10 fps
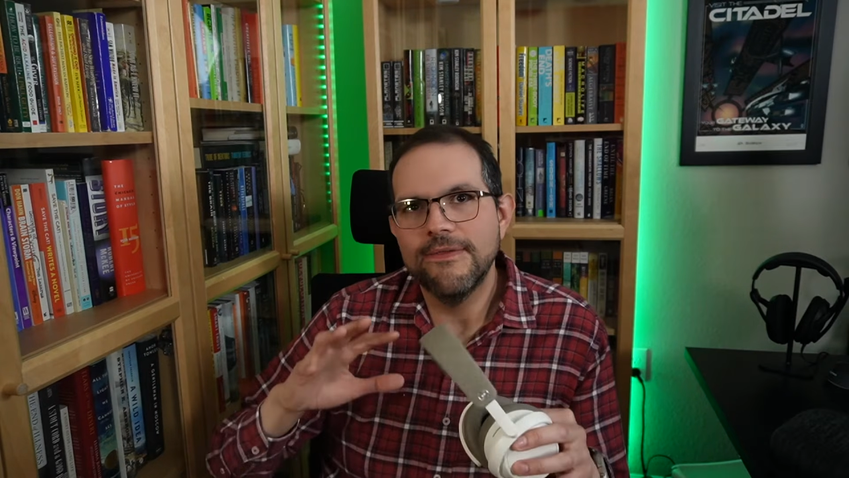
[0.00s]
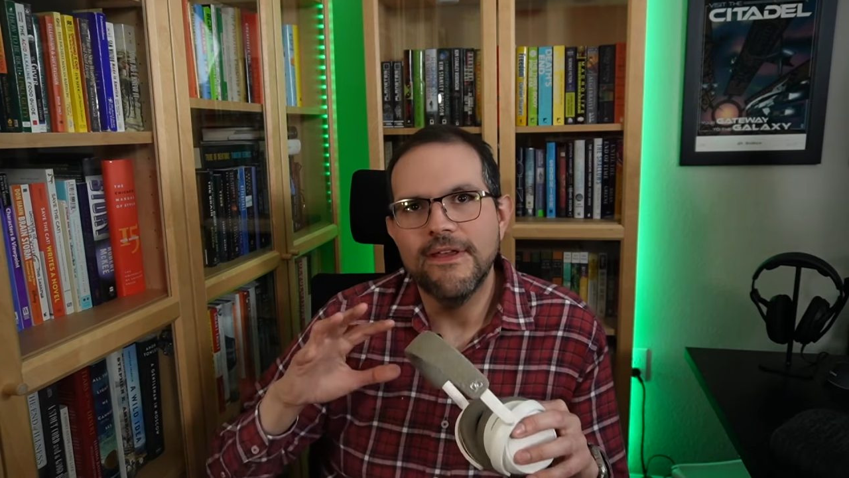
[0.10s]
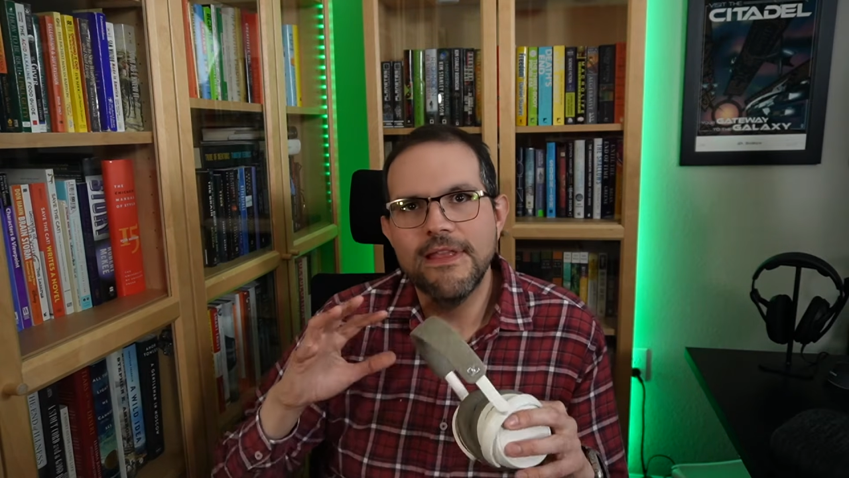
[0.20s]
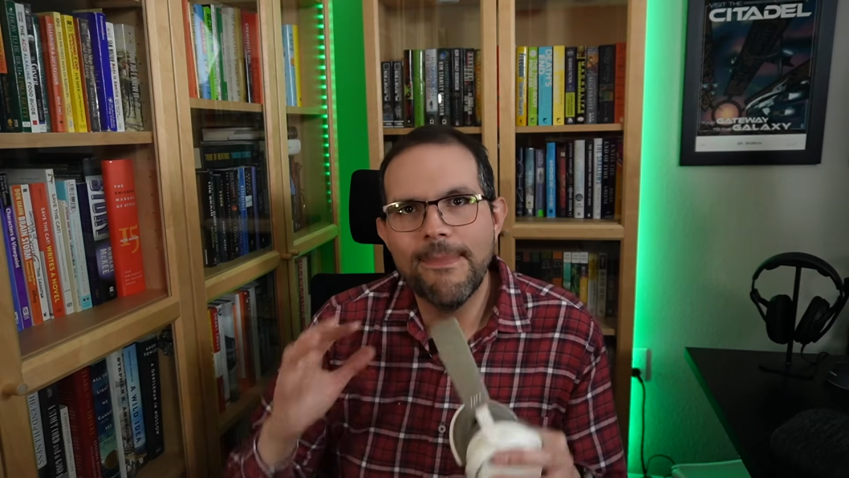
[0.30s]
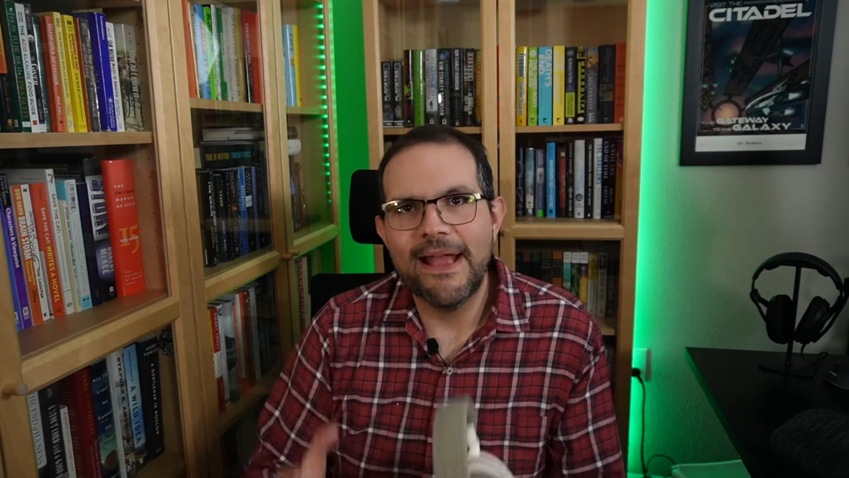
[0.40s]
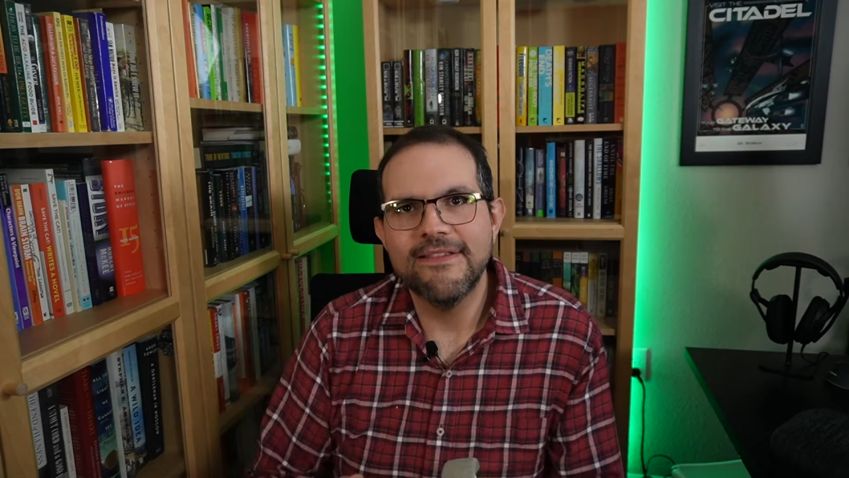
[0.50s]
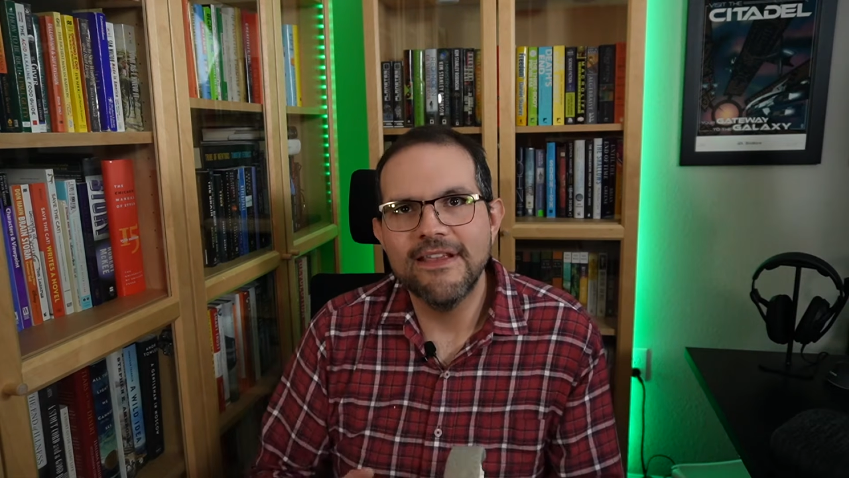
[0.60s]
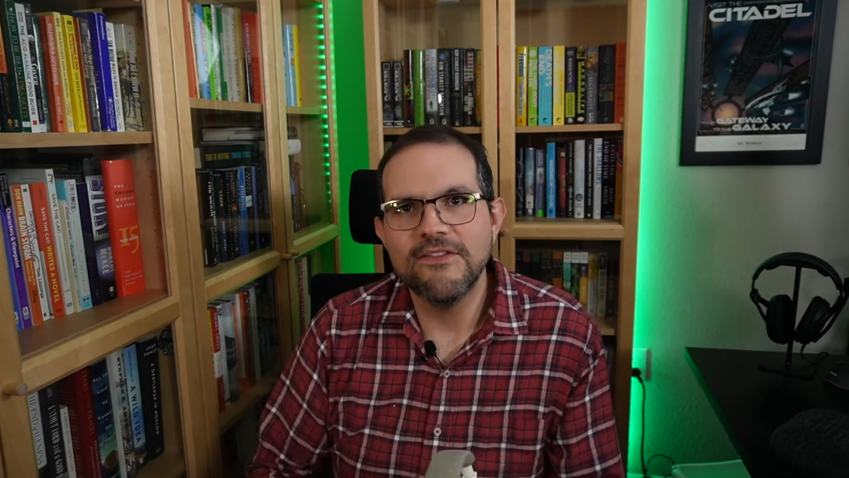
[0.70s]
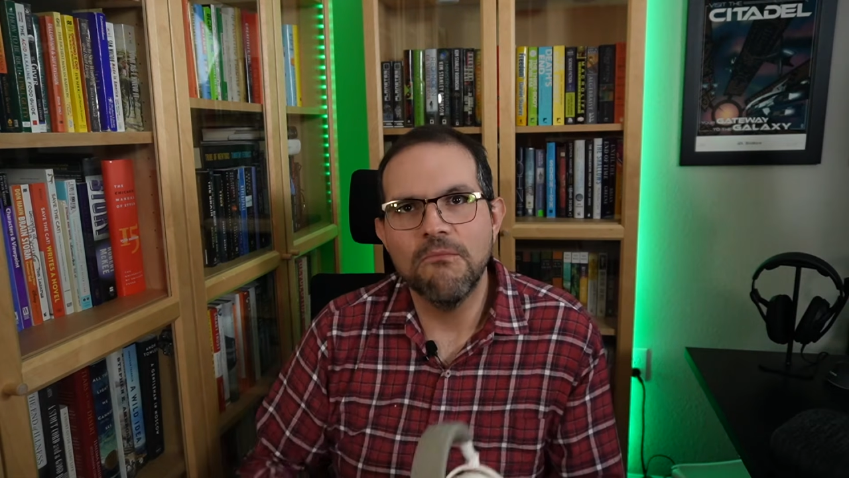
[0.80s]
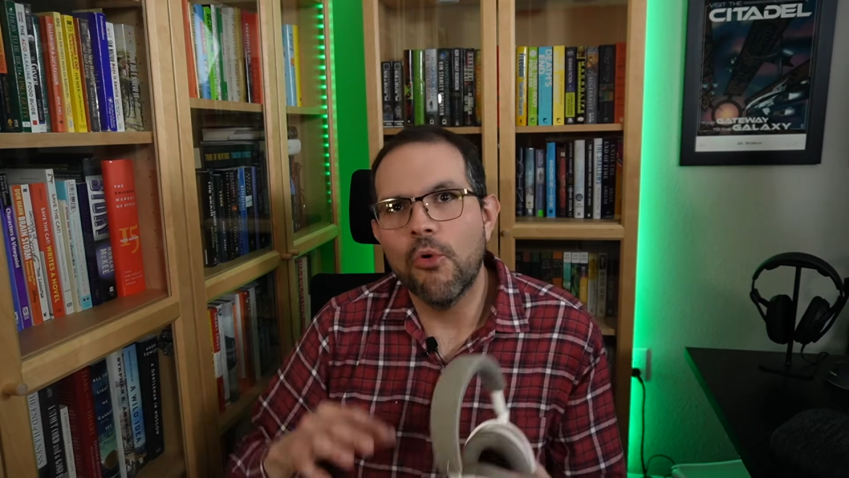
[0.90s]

than the Bathys,